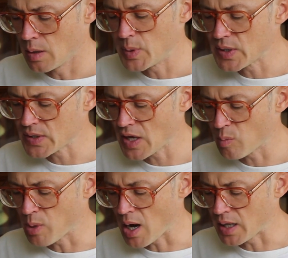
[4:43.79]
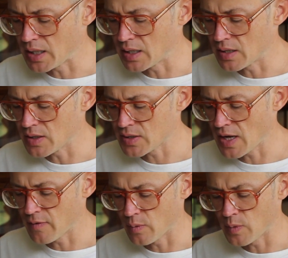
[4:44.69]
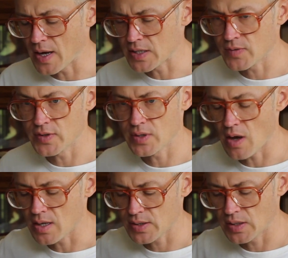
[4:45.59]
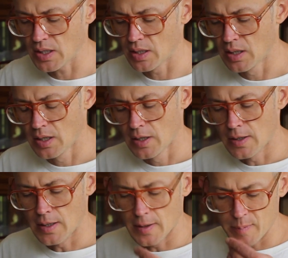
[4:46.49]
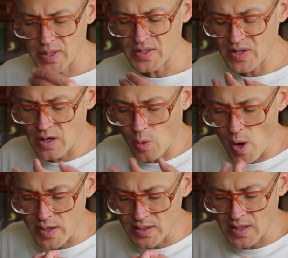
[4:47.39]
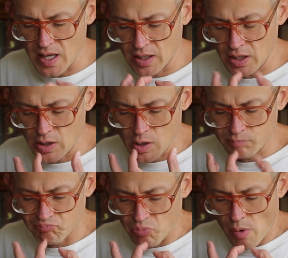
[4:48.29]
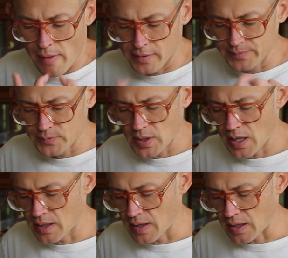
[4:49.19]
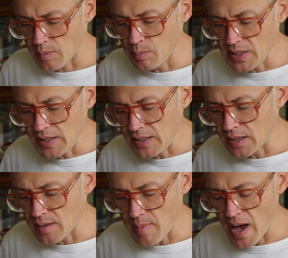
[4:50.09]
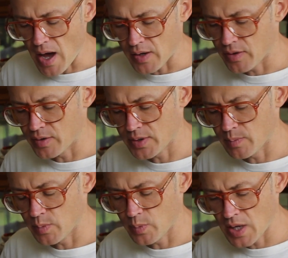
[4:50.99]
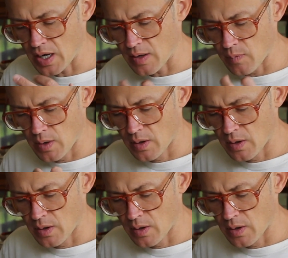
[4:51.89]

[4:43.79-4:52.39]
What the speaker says: It does have body and it does have a nice viscosity, but it's not quite as kind of like meaty in the mouth or some kind of,